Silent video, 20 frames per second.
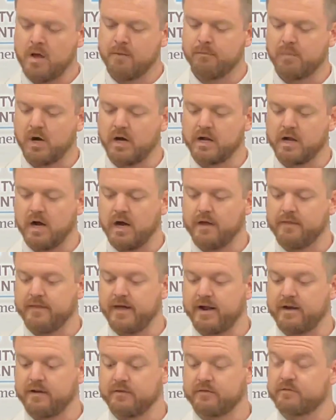but
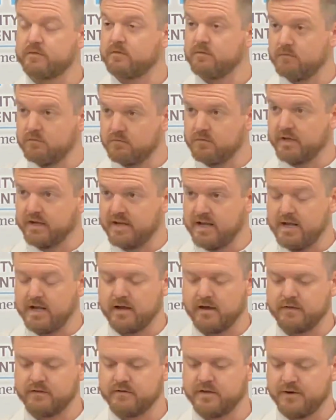that is the
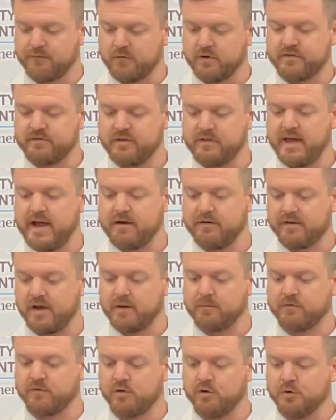key difference in that in
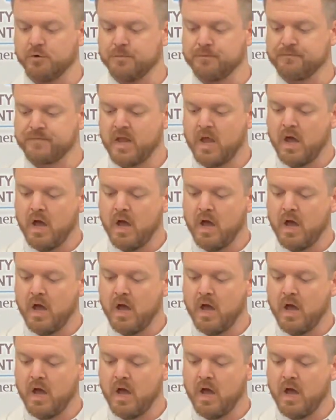type 2.